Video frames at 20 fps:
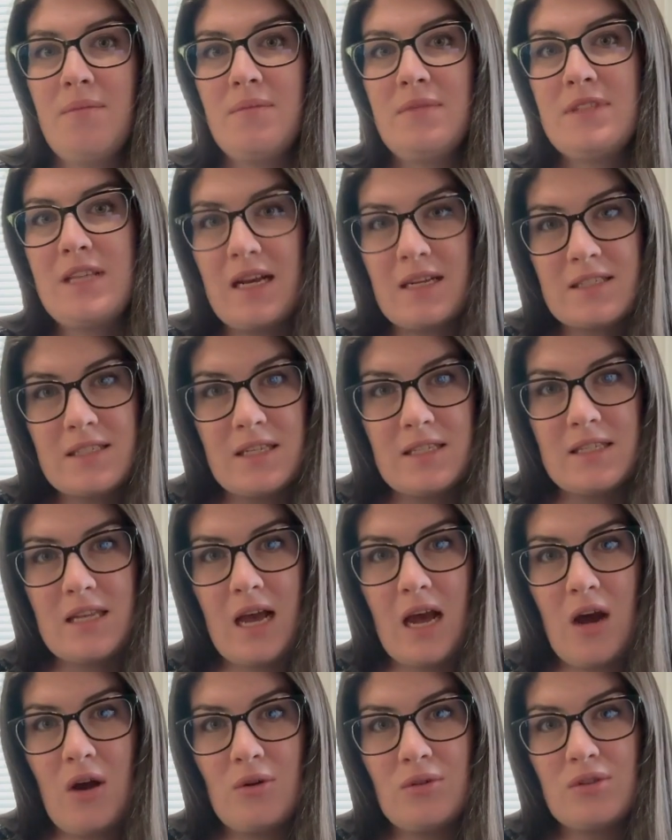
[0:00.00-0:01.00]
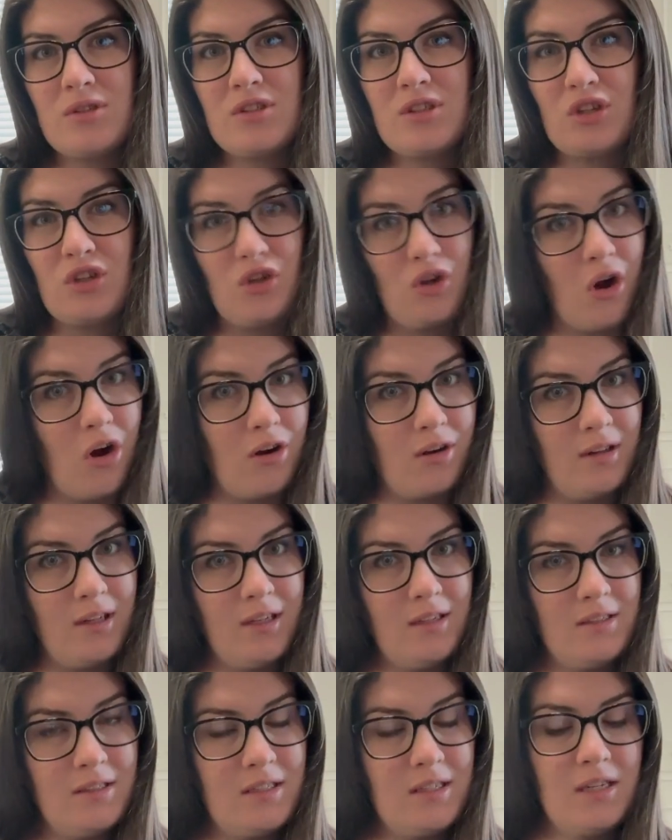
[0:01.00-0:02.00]
Texas House
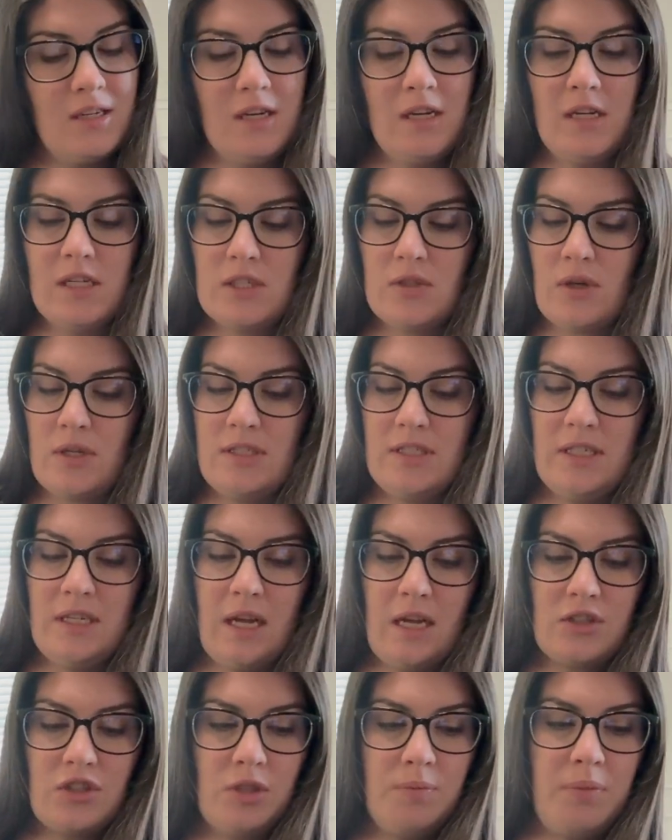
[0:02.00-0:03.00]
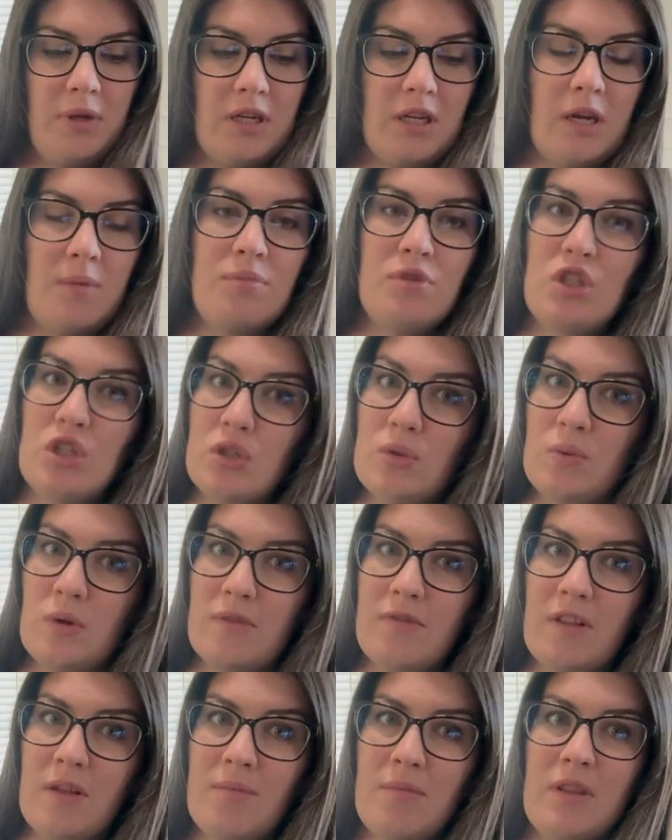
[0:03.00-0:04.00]
garland. So I did actually pick up 2
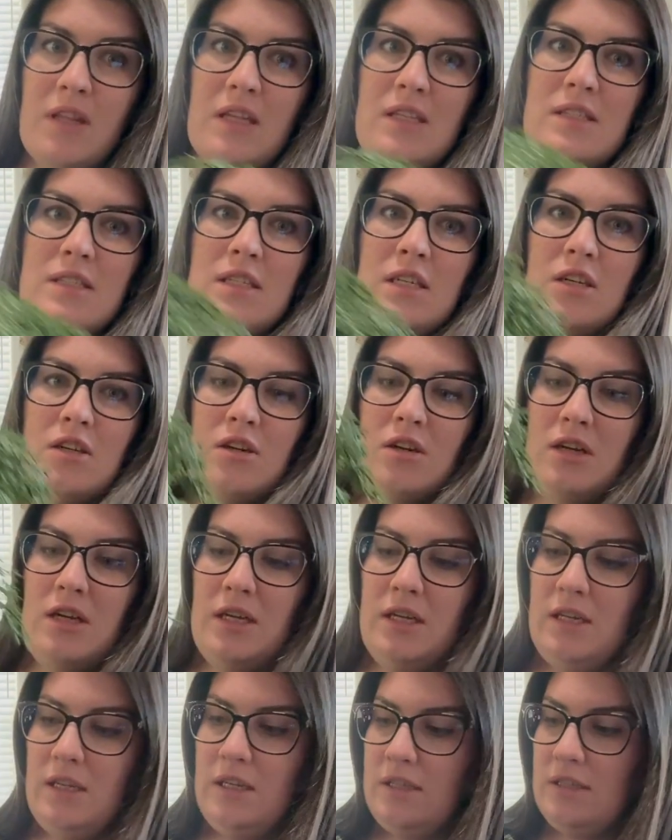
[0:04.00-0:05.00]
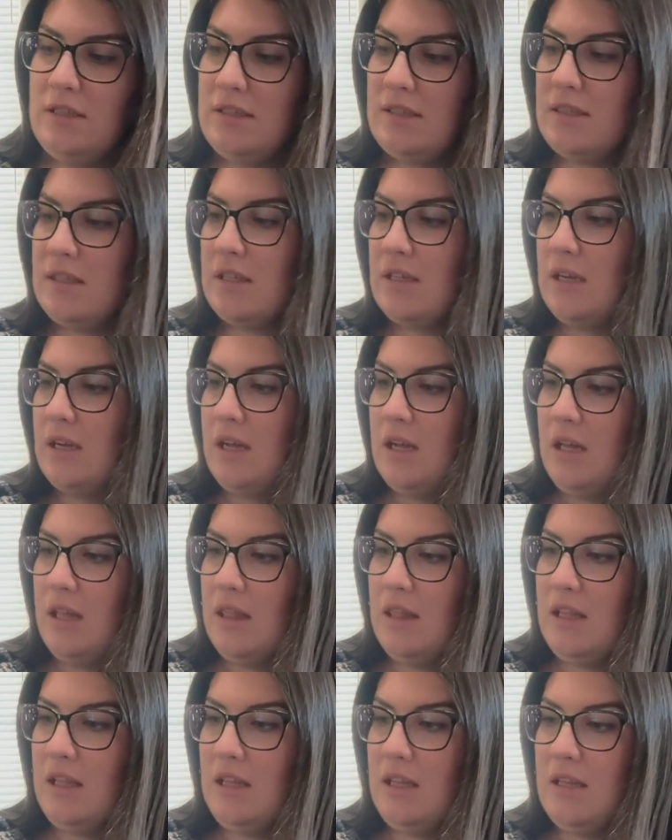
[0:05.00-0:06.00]
of them this year. It is
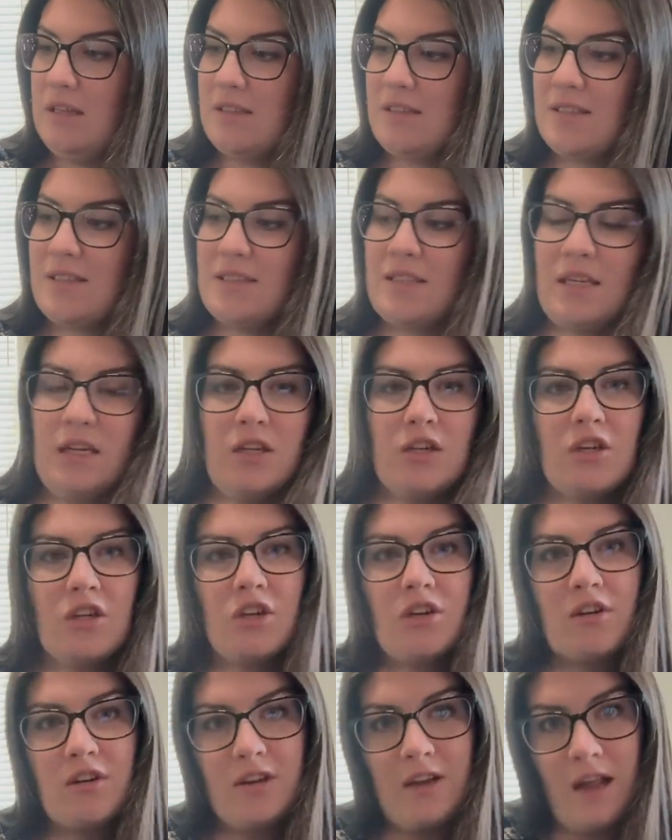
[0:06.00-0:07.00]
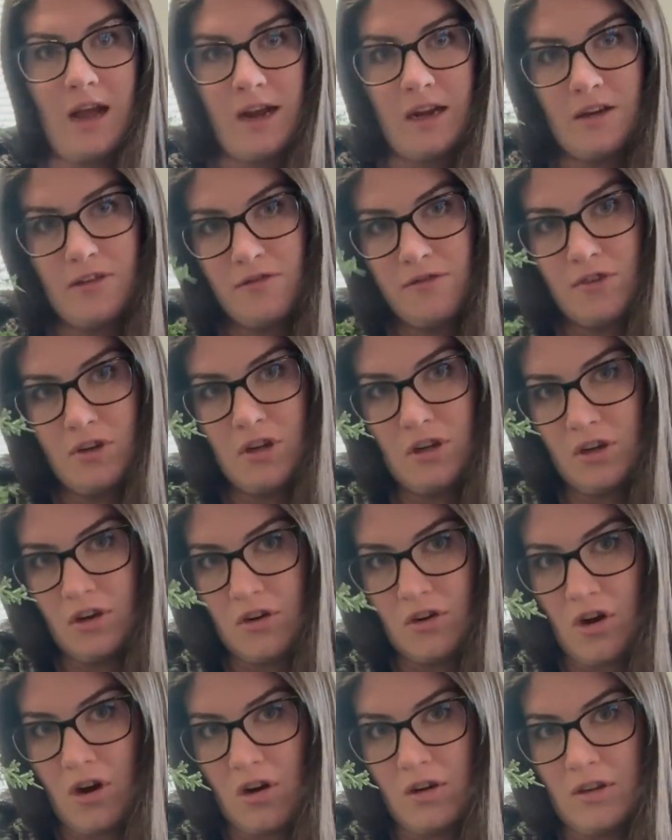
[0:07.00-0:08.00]
the cedar 9-foot
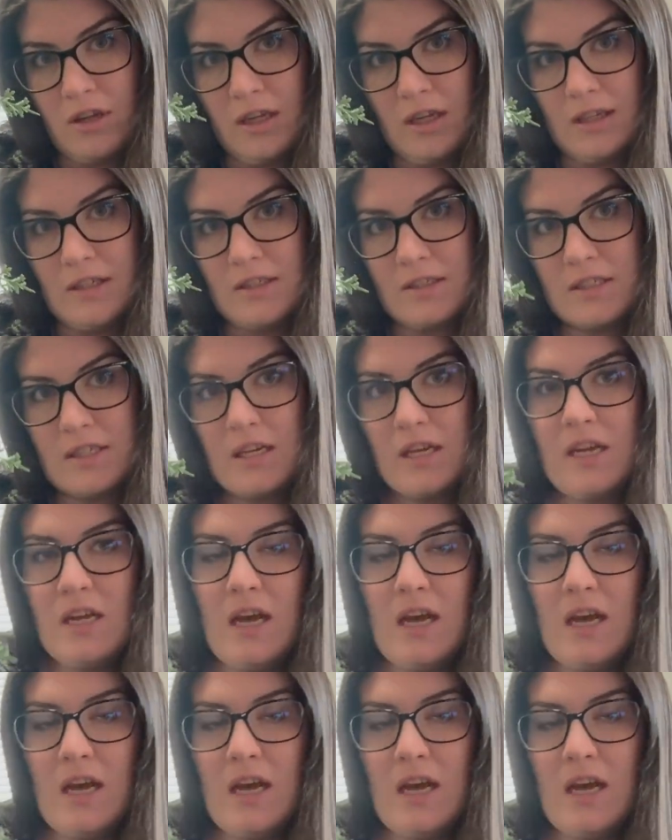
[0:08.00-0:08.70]
garland.